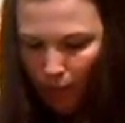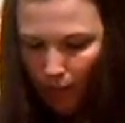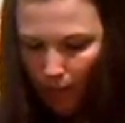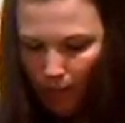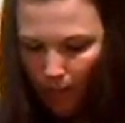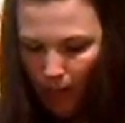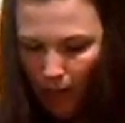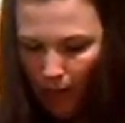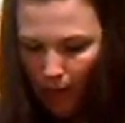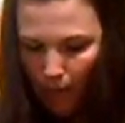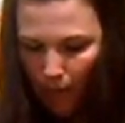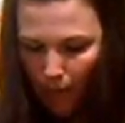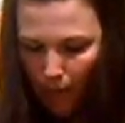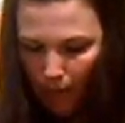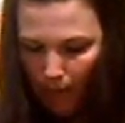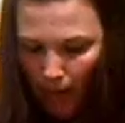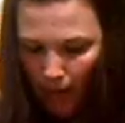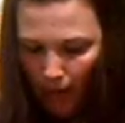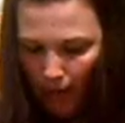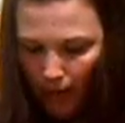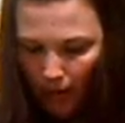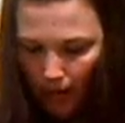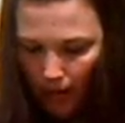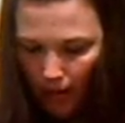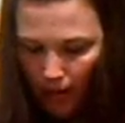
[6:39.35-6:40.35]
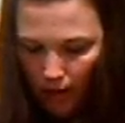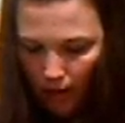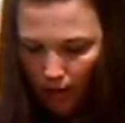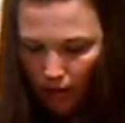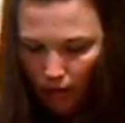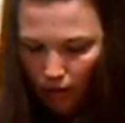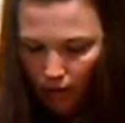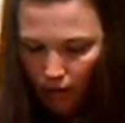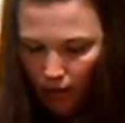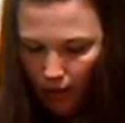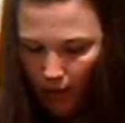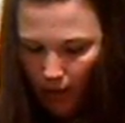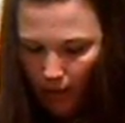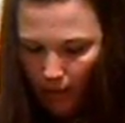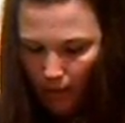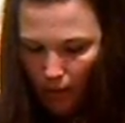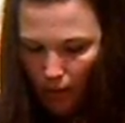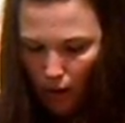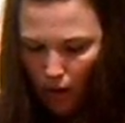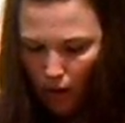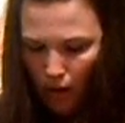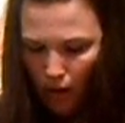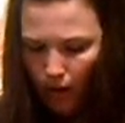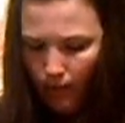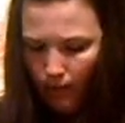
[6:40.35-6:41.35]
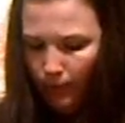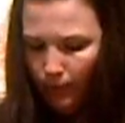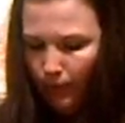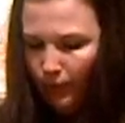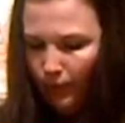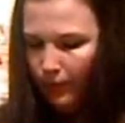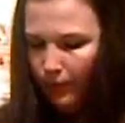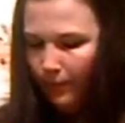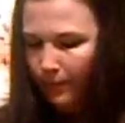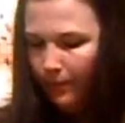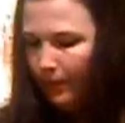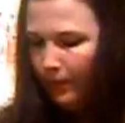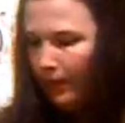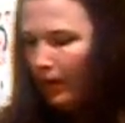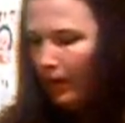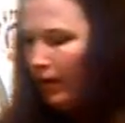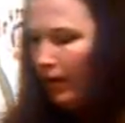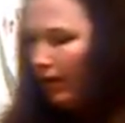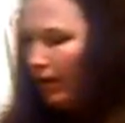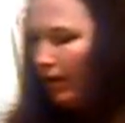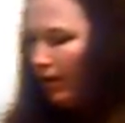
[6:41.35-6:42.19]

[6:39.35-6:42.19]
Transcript: parchment paper makes it easier to come off.